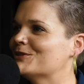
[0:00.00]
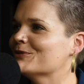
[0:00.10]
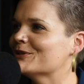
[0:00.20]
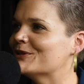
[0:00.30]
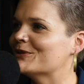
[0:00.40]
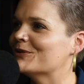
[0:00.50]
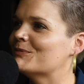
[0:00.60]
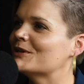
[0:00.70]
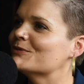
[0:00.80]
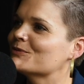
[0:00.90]

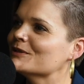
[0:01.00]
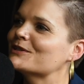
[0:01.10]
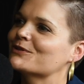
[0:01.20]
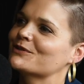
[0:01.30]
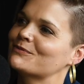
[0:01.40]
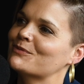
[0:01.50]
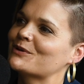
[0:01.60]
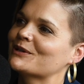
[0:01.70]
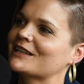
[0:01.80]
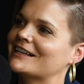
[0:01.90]
true. But it was really sort of
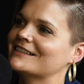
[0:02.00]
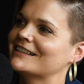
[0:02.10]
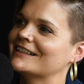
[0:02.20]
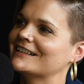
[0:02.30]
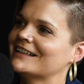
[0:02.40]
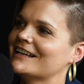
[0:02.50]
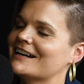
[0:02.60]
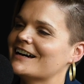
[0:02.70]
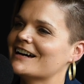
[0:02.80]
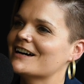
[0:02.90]
demoralizing.
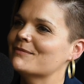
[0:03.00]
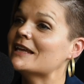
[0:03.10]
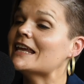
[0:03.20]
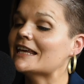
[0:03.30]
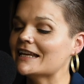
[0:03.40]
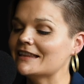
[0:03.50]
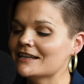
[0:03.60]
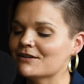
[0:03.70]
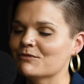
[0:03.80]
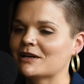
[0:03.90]
And I
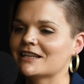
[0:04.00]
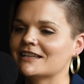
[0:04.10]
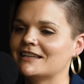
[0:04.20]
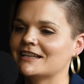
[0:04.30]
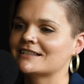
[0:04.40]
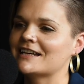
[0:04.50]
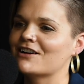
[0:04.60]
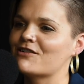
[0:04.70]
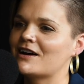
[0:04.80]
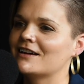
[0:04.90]
think one of the things
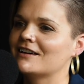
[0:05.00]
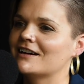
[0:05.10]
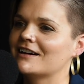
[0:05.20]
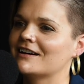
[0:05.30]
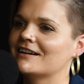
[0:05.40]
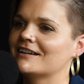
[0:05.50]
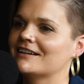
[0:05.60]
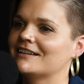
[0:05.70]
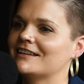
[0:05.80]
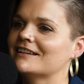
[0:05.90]
now
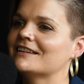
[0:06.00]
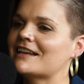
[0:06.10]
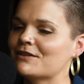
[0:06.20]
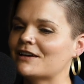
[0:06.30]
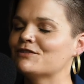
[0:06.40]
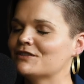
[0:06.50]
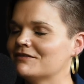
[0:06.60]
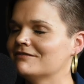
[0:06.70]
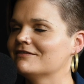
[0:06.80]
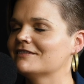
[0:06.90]
now that I've
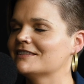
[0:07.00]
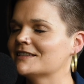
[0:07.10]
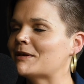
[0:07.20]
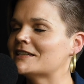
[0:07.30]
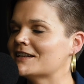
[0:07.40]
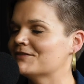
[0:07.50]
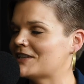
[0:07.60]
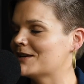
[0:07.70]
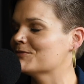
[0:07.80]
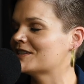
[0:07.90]
spent enough
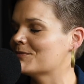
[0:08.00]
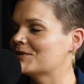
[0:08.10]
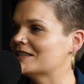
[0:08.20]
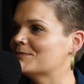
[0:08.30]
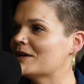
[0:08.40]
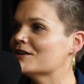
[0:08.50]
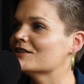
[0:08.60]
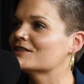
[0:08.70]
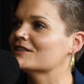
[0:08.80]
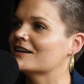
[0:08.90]
time with some of these
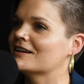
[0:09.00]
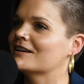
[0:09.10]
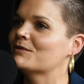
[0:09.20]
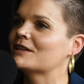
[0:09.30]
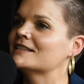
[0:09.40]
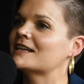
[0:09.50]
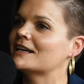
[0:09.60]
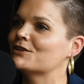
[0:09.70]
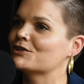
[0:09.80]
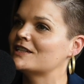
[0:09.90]
parents, one of the things I
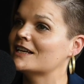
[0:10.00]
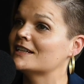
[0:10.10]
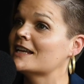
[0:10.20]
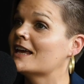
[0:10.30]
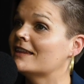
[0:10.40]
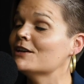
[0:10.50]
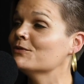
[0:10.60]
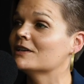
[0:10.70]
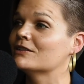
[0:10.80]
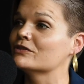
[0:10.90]
understand is they
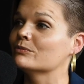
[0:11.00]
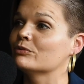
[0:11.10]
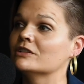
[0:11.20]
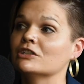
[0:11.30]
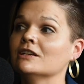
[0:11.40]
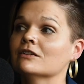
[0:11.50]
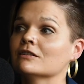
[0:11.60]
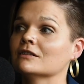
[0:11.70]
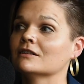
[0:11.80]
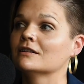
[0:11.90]
don't think there's a bridge
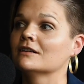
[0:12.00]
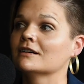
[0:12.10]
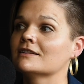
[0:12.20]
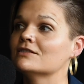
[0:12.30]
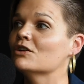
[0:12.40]
either because